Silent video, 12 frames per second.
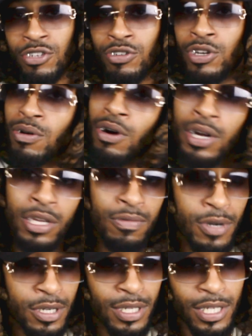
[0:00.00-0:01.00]
Do you know all your
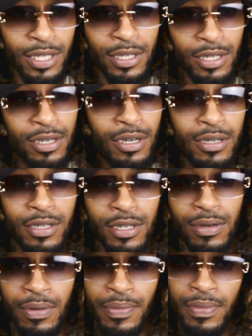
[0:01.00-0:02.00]
words to your songs?
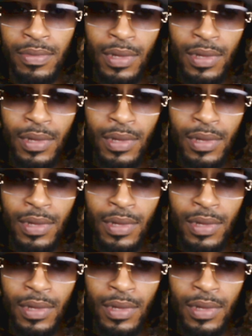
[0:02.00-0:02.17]
So